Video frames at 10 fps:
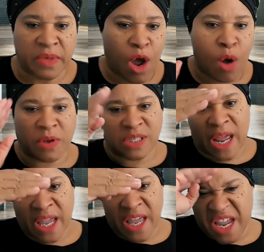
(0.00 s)
almost
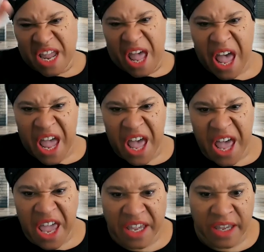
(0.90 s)
like,
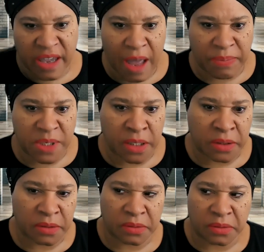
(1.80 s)
aye, aye,
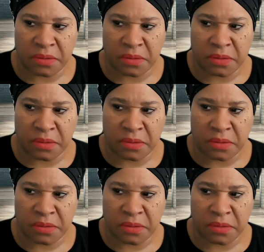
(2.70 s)
Captain.